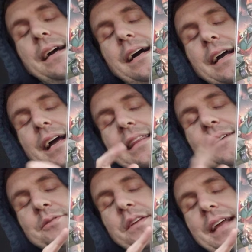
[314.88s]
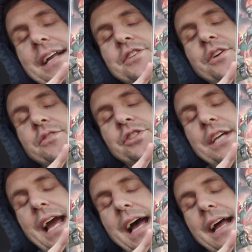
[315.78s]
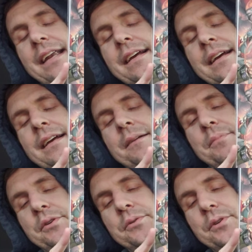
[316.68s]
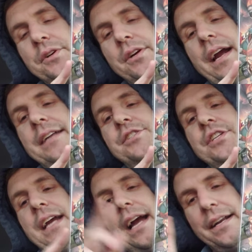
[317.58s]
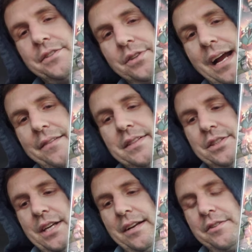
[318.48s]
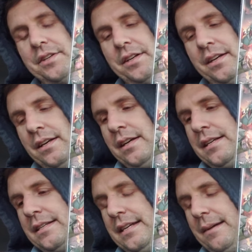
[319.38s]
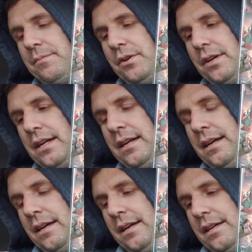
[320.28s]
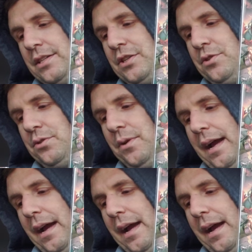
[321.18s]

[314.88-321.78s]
I think it was on that show, and she had Bueller and she had Travis. Shout out to TM Nerdy too.